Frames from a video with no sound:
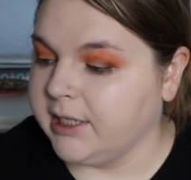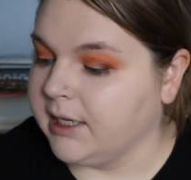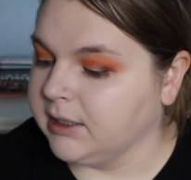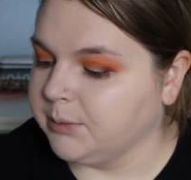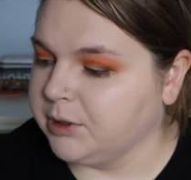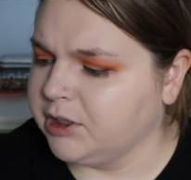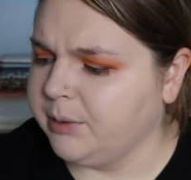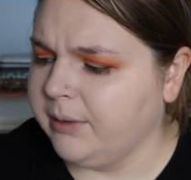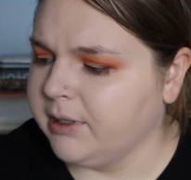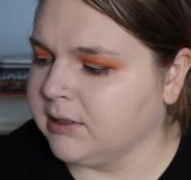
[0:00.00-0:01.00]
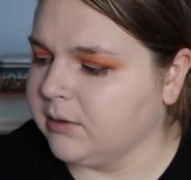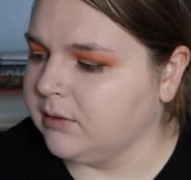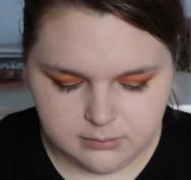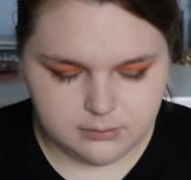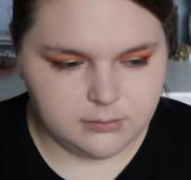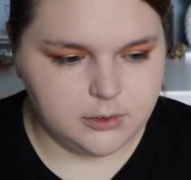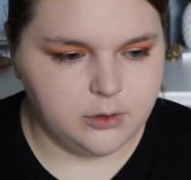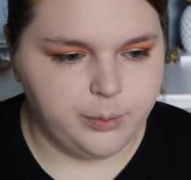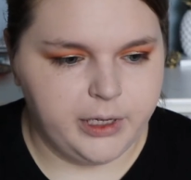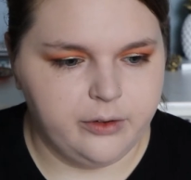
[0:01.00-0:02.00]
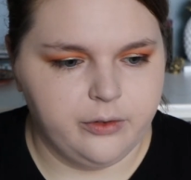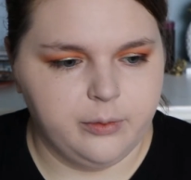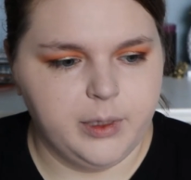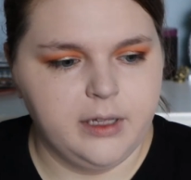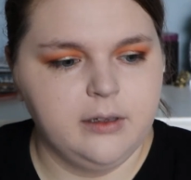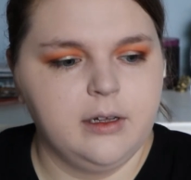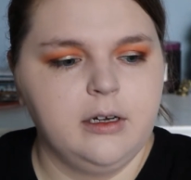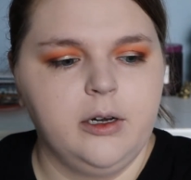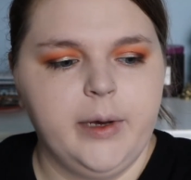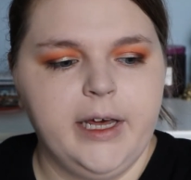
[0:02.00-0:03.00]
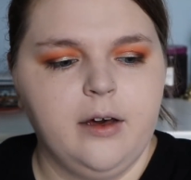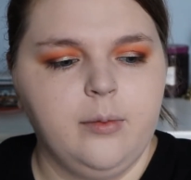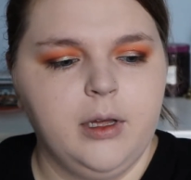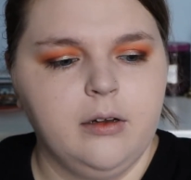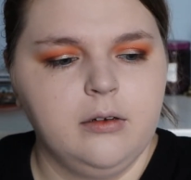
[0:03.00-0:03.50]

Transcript: does, but she probably does it a little better than me. I don't know how, but...